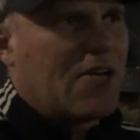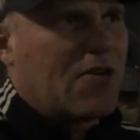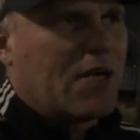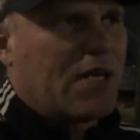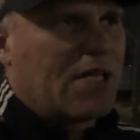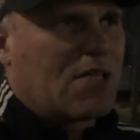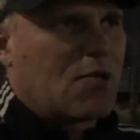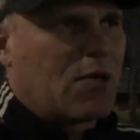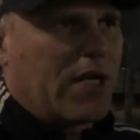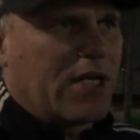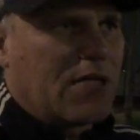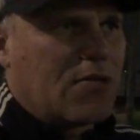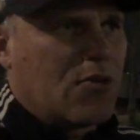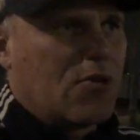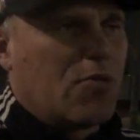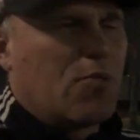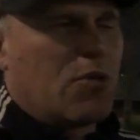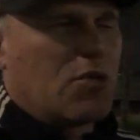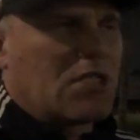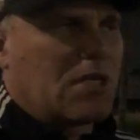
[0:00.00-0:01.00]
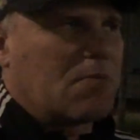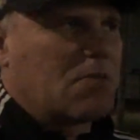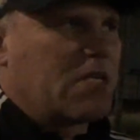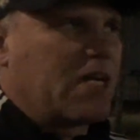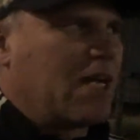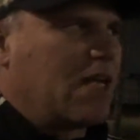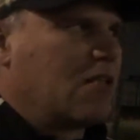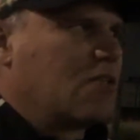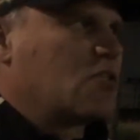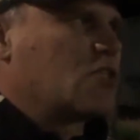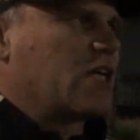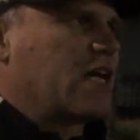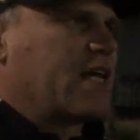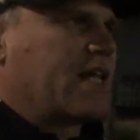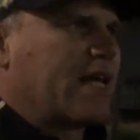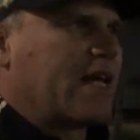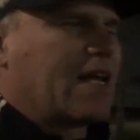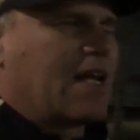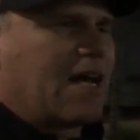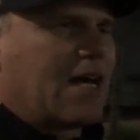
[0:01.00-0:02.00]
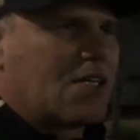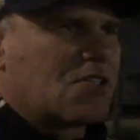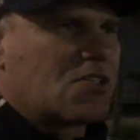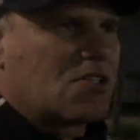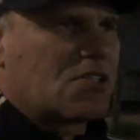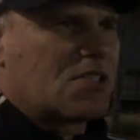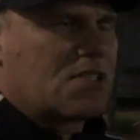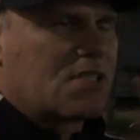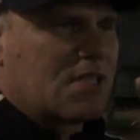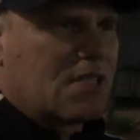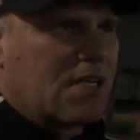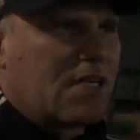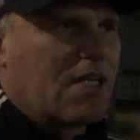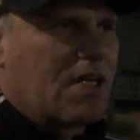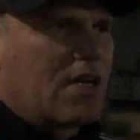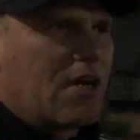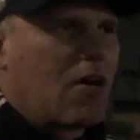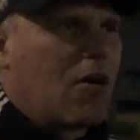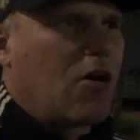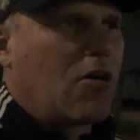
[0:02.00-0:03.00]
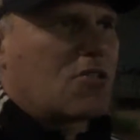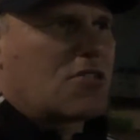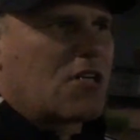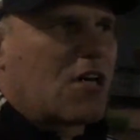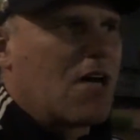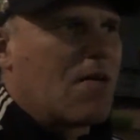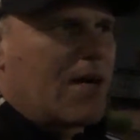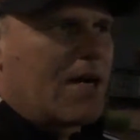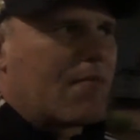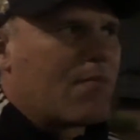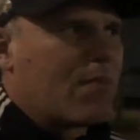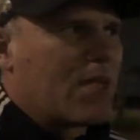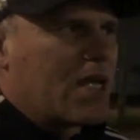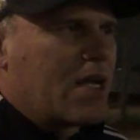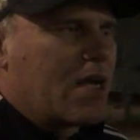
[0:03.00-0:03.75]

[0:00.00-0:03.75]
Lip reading: doing the 22 push-up challenge, and then last October